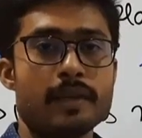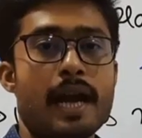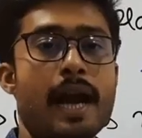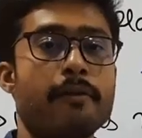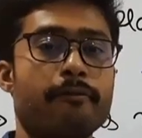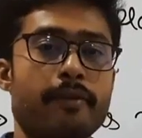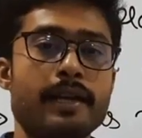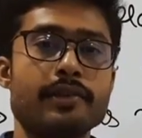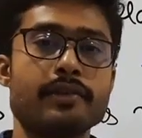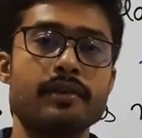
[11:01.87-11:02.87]
and
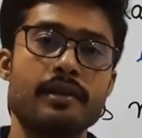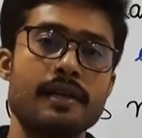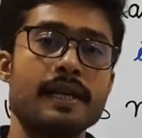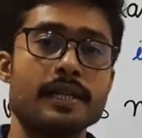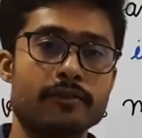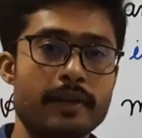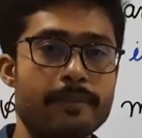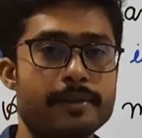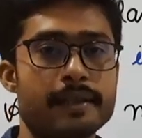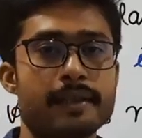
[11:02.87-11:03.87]
fish
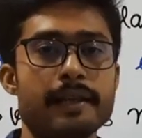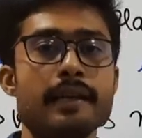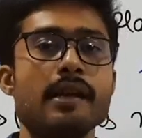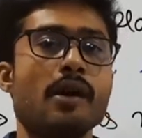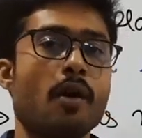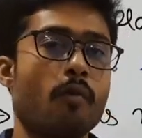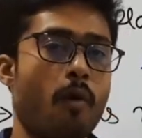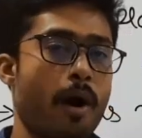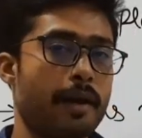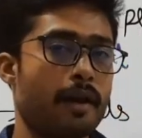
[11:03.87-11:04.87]
swims in the
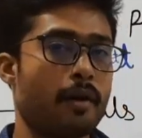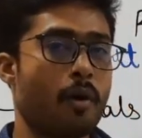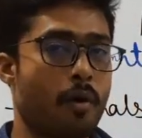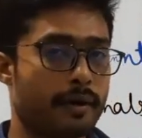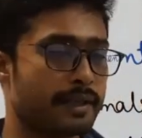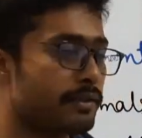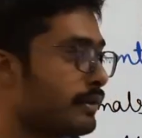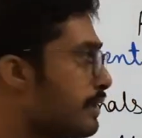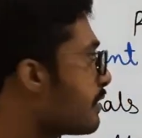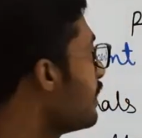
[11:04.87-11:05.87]
water. Okay
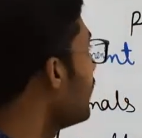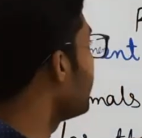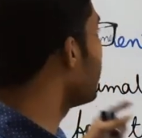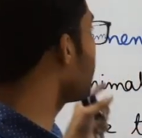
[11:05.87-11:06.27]
students, this